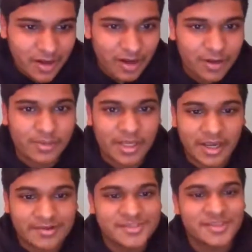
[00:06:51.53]

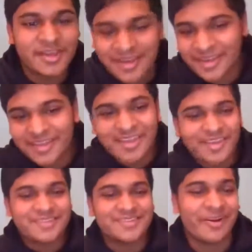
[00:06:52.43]
like I was saying,
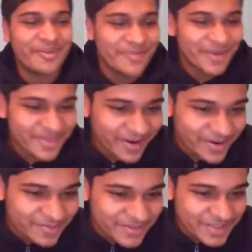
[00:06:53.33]
sorry about
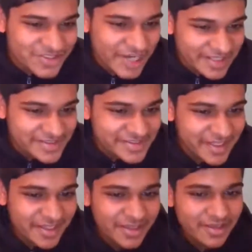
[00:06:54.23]
that. The
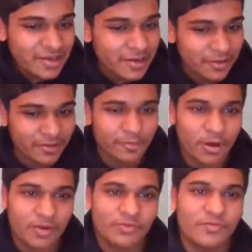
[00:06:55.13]
Jets, they're
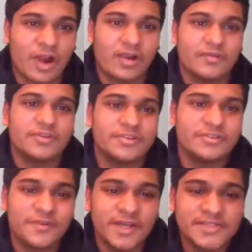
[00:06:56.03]
bottom 5 in
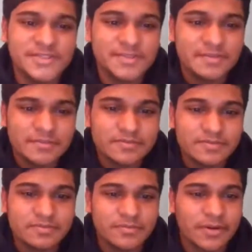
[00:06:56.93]
defense,
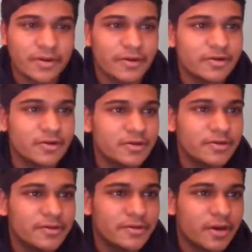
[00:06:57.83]
but
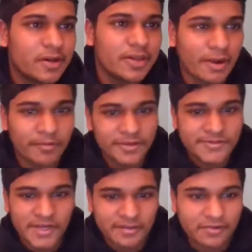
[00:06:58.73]
I
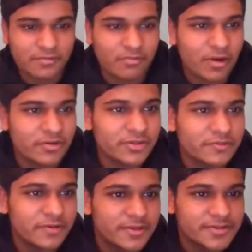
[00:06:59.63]
want to check their run
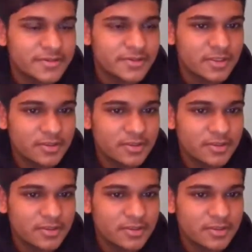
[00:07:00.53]
defense.